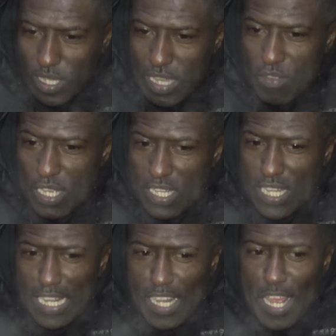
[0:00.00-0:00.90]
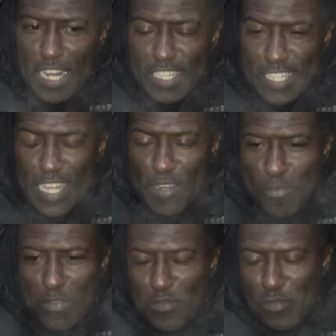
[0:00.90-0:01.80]
You have to
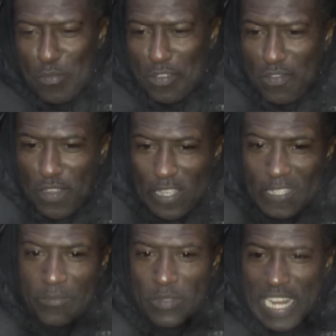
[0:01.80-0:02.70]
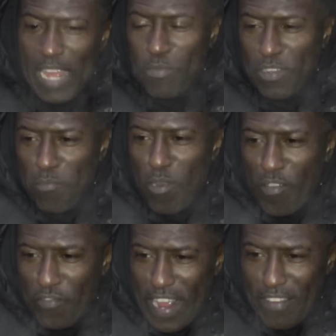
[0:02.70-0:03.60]
understand with the
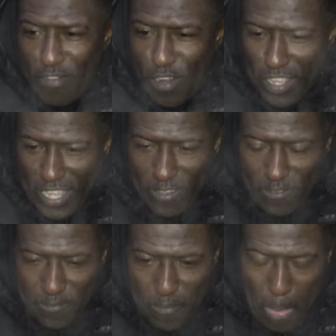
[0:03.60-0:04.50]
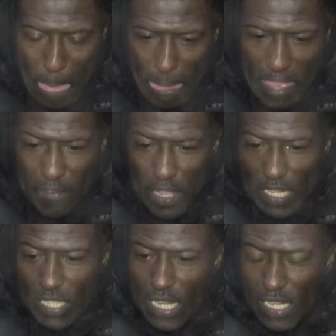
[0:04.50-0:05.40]
Block 5 lot, yeah, you have to
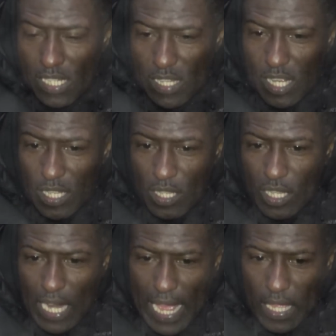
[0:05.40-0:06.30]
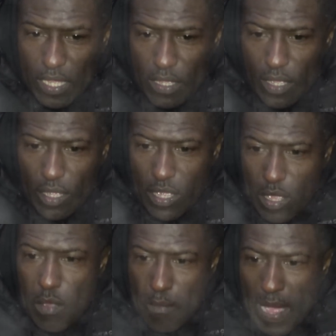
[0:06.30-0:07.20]
understand these are like,
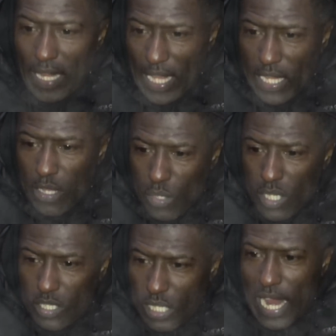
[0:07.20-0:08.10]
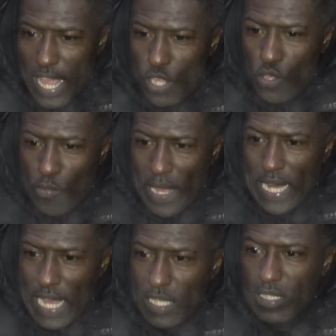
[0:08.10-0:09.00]
back then they were like youth man that,